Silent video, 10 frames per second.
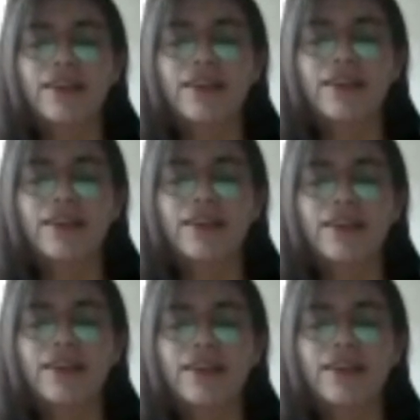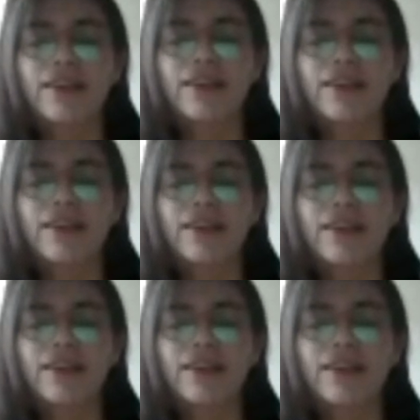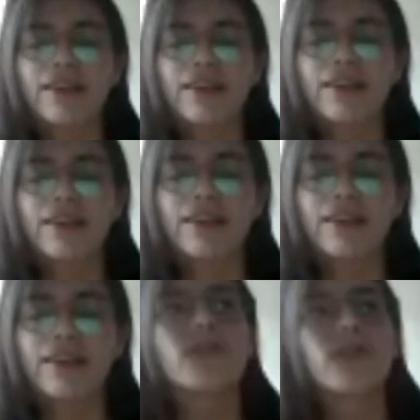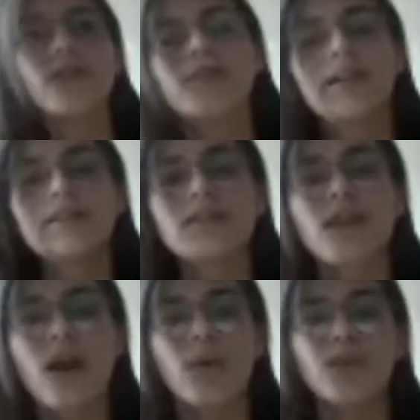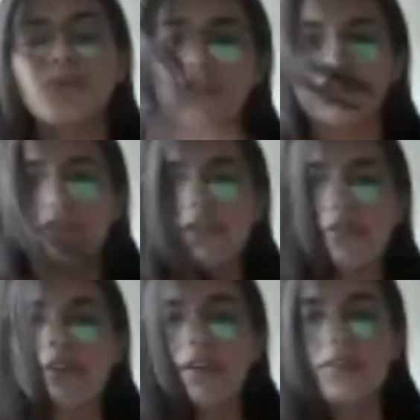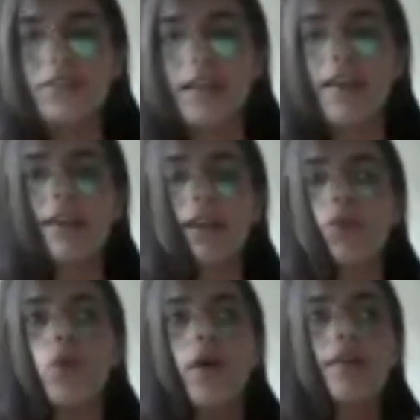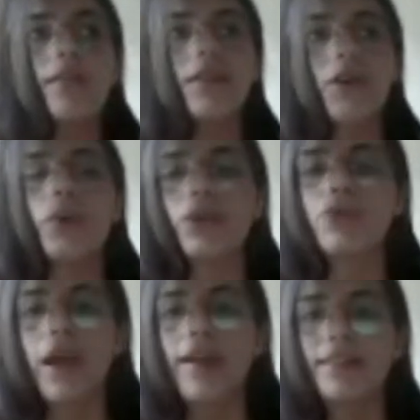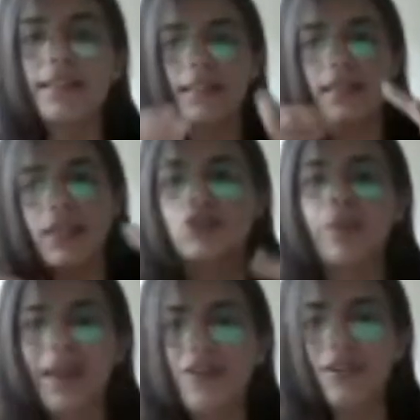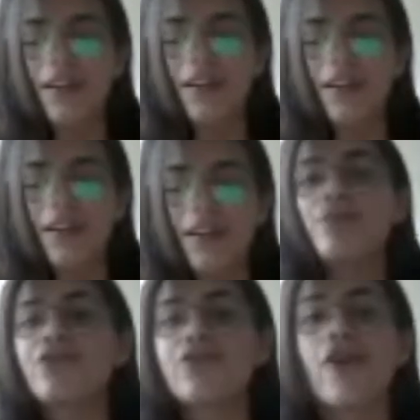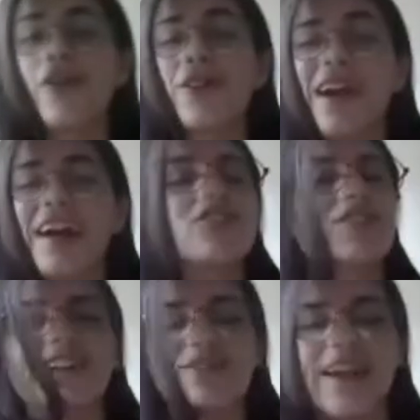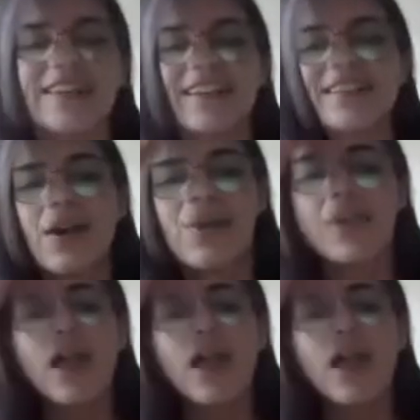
So you need to plan your essay as a whole. So you need to know which position you're going to take and what you will write in each paragraph before you actually write it.